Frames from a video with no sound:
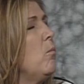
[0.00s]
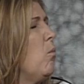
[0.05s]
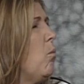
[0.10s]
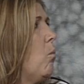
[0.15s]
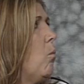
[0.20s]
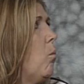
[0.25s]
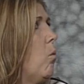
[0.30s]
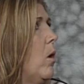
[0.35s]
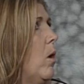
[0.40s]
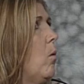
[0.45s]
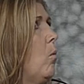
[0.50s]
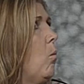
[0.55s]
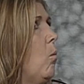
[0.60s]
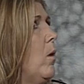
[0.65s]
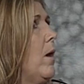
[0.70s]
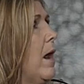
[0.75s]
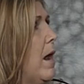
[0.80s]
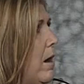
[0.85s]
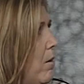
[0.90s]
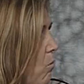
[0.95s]
What
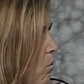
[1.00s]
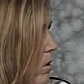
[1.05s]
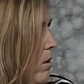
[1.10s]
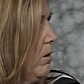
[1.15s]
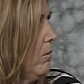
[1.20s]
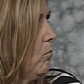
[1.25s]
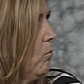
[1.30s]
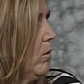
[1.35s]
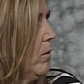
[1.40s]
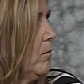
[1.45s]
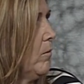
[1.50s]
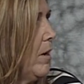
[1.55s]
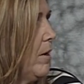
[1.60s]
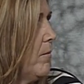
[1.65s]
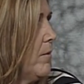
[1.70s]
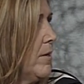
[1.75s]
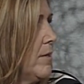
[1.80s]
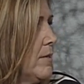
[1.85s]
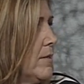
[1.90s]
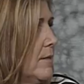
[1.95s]
would I want? What do
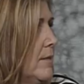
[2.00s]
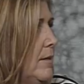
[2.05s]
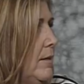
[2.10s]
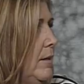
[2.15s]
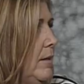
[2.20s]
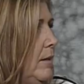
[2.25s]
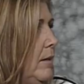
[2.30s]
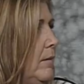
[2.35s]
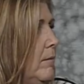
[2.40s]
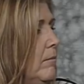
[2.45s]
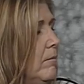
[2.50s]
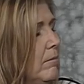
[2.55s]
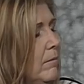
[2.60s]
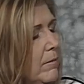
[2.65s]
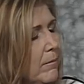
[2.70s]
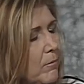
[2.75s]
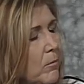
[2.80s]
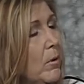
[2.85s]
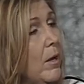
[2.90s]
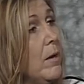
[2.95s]
I want to see?
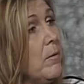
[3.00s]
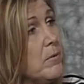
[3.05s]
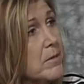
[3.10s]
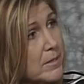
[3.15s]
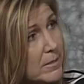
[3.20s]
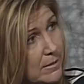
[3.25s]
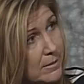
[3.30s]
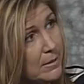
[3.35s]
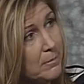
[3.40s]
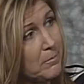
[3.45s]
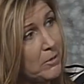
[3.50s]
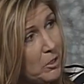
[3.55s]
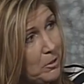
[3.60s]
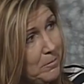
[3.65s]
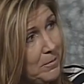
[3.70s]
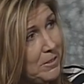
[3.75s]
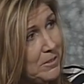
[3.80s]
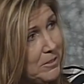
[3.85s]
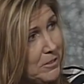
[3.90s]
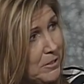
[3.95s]
well, I want to see them
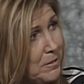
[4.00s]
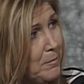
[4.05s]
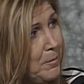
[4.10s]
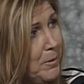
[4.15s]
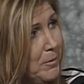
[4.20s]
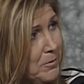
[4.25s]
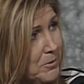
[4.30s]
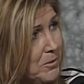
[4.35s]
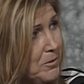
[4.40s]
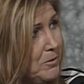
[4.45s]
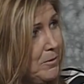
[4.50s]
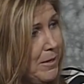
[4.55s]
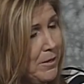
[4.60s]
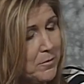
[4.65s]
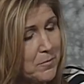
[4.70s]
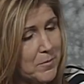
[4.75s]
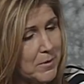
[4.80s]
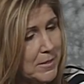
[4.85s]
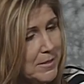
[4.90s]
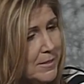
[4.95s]
coming into the post too. I
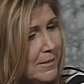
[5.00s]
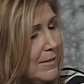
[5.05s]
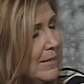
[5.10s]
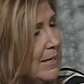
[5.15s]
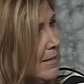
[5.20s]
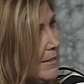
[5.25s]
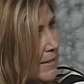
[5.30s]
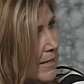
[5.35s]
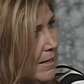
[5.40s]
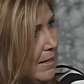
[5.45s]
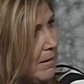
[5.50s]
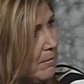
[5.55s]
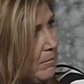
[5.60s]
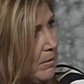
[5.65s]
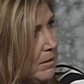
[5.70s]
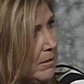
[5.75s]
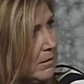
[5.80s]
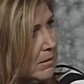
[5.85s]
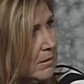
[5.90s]
don't want to right. see that die because.